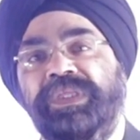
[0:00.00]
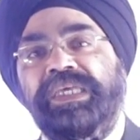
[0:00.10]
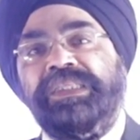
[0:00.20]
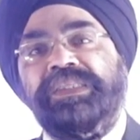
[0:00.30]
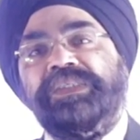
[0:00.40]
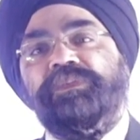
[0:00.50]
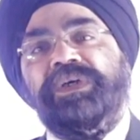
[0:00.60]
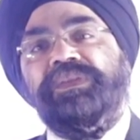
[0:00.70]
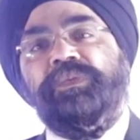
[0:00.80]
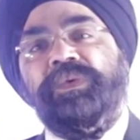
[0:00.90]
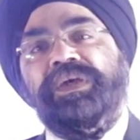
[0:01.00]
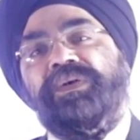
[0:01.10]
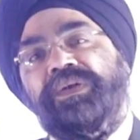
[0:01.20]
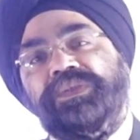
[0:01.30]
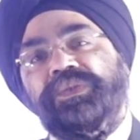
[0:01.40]
in this month, we
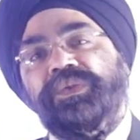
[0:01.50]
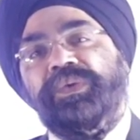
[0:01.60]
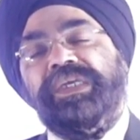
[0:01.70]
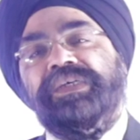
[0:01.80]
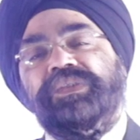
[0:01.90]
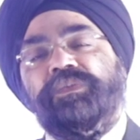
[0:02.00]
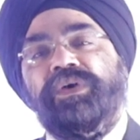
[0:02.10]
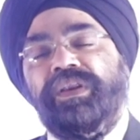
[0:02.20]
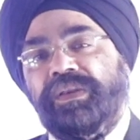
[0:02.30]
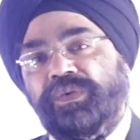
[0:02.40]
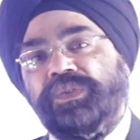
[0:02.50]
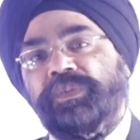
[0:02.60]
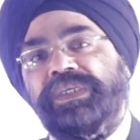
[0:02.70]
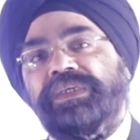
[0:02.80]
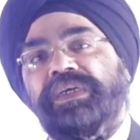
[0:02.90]
are also doing a small
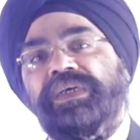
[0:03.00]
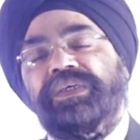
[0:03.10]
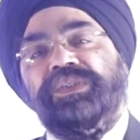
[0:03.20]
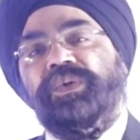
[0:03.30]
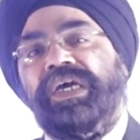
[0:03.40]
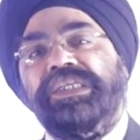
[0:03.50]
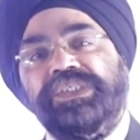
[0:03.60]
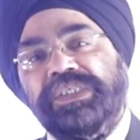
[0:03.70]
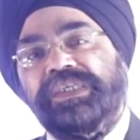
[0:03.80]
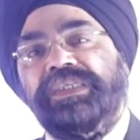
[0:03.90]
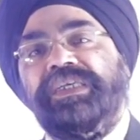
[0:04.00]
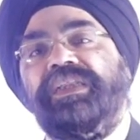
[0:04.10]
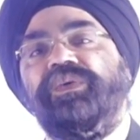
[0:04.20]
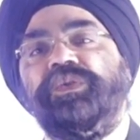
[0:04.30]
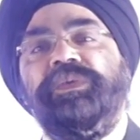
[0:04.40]
announcement. So I'll share that
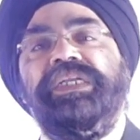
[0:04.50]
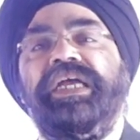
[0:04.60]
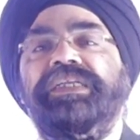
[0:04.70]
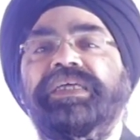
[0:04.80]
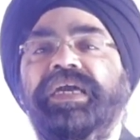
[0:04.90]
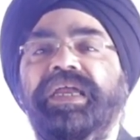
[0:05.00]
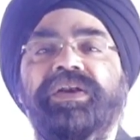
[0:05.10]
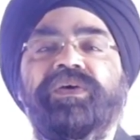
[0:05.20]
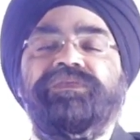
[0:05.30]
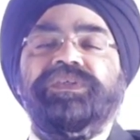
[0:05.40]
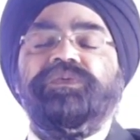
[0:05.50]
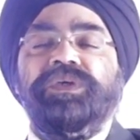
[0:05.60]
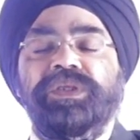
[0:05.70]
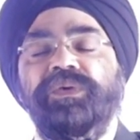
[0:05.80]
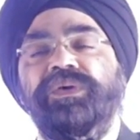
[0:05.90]
announcement at the end of this
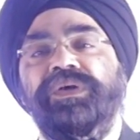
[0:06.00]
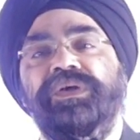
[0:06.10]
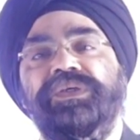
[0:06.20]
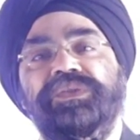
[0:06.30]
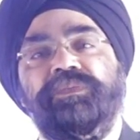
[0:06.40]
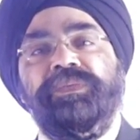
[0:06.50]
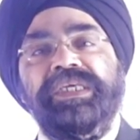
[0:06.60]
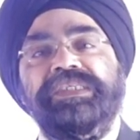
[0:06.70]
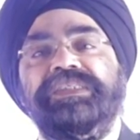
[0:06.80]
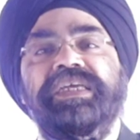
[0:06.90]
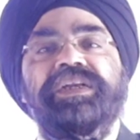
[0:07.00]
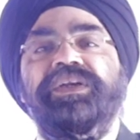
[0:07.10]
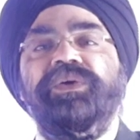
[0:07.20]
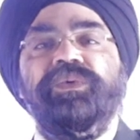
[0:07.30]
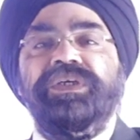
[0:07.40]
video. So please stay
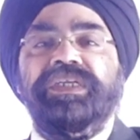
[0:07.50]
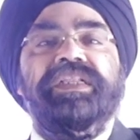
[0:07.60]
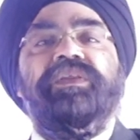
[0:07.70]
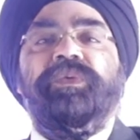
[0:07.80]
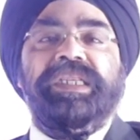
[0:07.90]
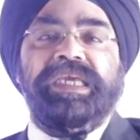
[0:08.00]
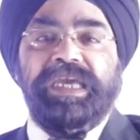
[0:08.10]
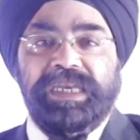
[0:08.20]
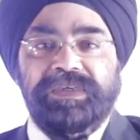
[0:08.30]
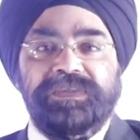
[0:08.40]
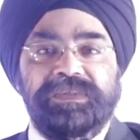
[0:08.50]
tuned till the very end.